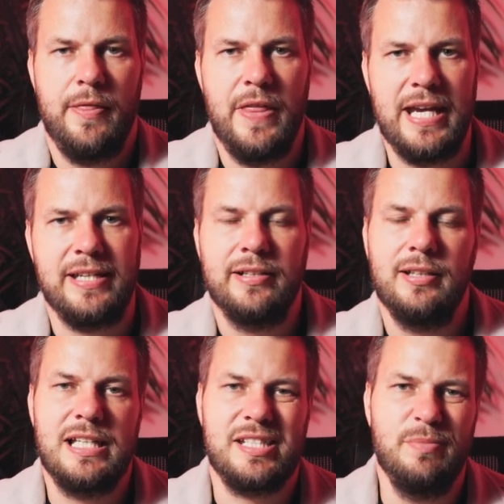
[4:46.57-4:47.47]
Then
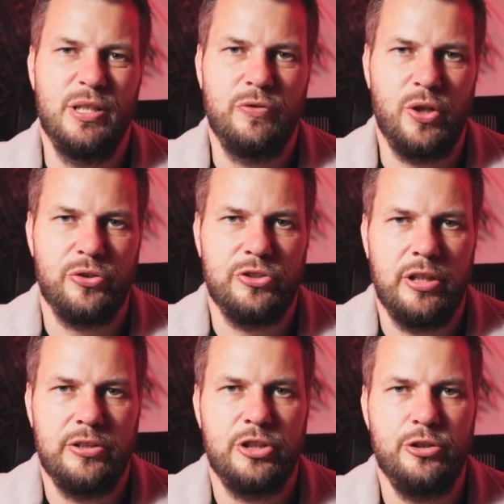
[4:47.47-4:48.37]
let's move on
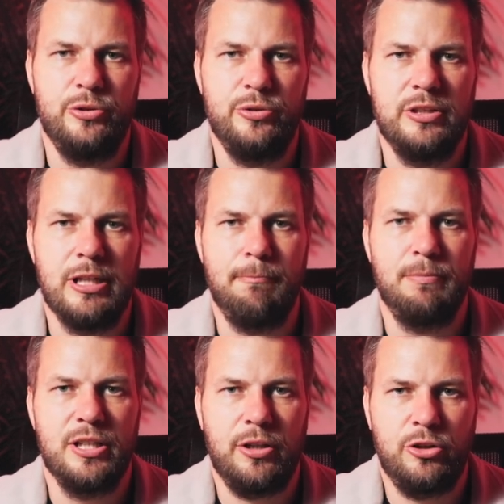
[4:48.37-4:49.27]
to
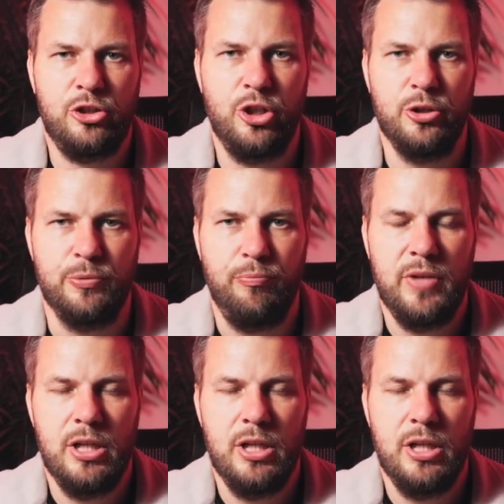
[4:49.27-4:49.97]
number two.